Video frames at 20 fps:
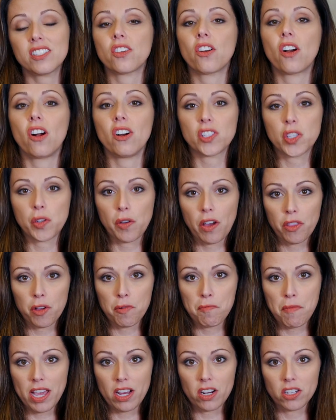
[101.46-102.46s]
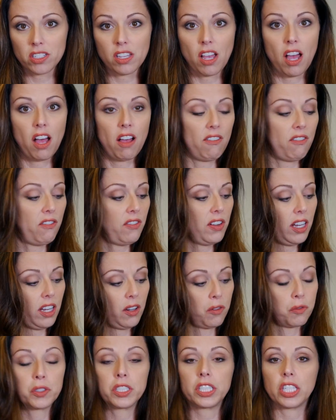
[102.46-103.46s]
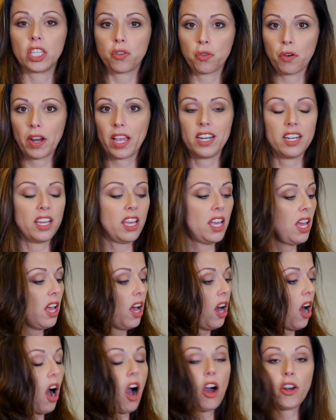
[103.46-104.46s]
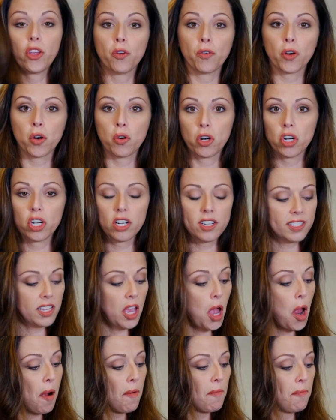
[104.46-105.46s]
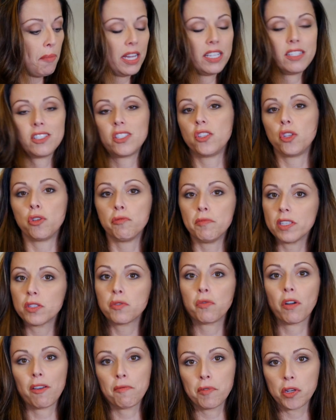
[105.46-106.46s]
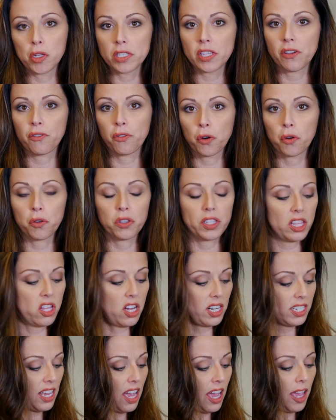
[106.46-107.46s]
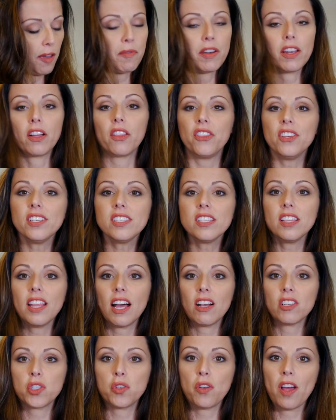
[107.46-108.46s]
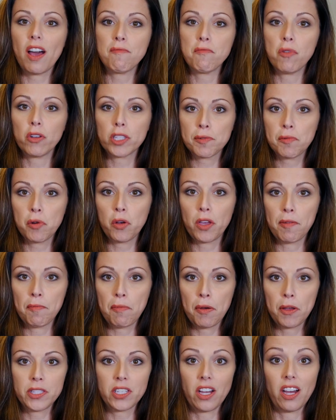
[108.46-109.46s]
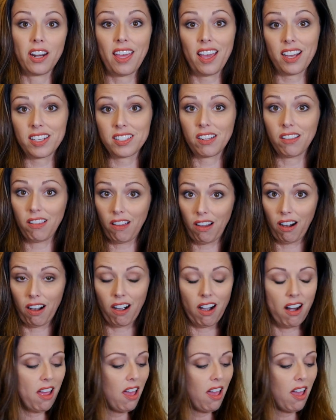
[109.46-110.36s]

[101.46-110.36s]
There are also other makers of really great audio recorders, but Zoom is what I've been using for a really long time. Now, this allows you to have multiple inputs on XLR.